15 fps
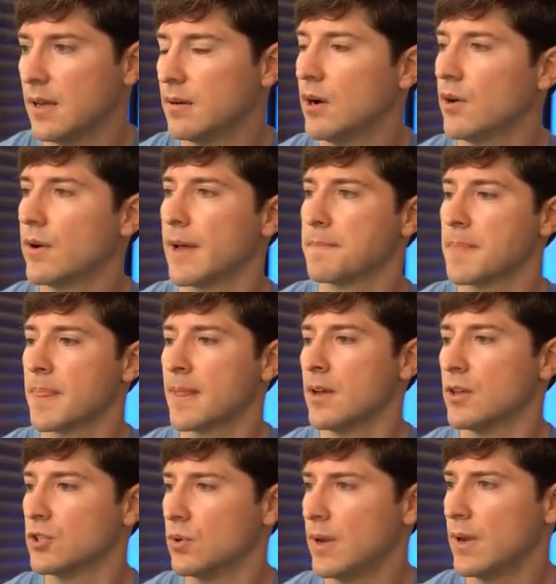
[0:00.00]
Okay,
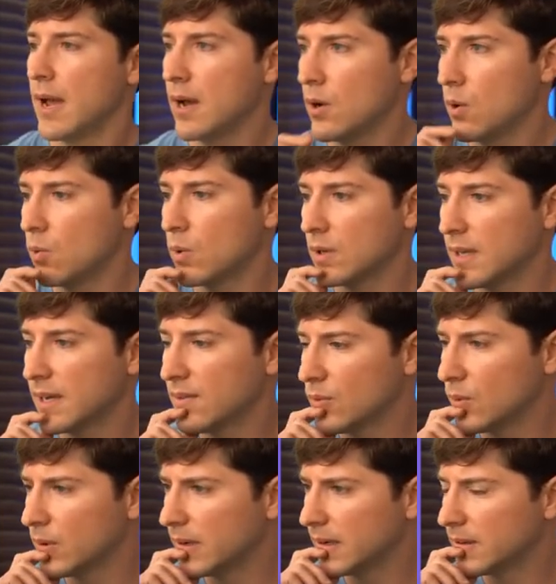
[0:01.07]
so now we're left
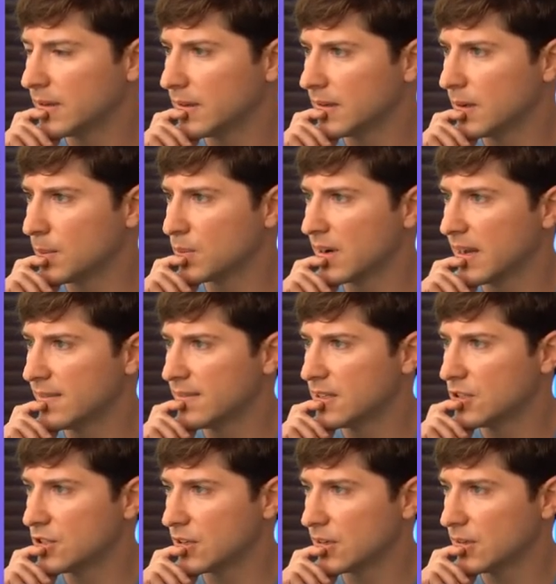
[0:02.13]
with a
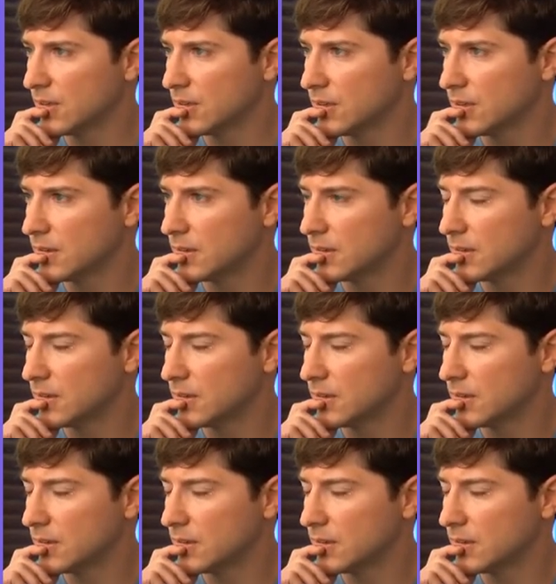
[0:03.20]
private journal